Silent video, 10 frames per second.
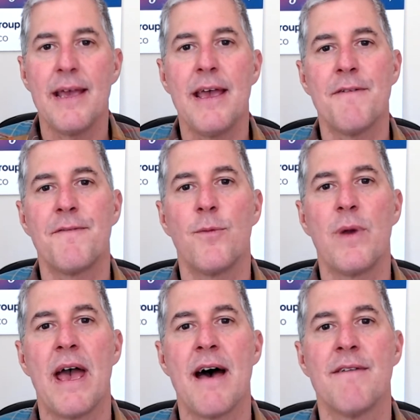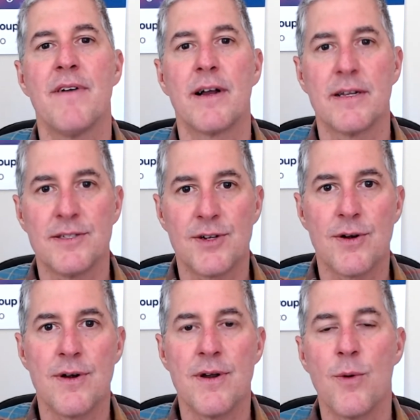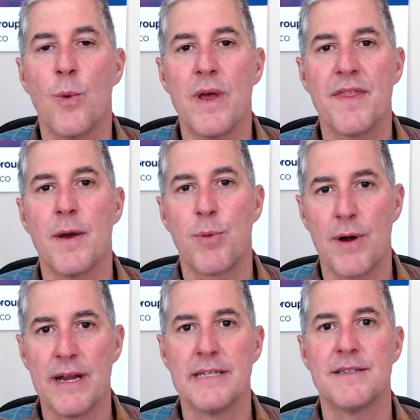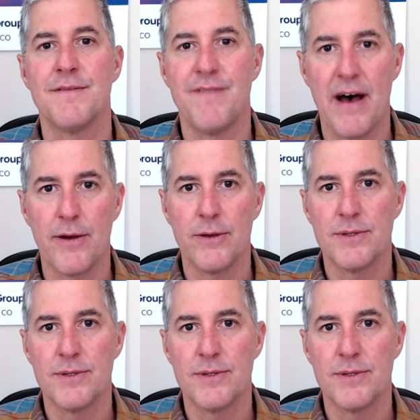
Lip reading: if we have a concern with appraised value.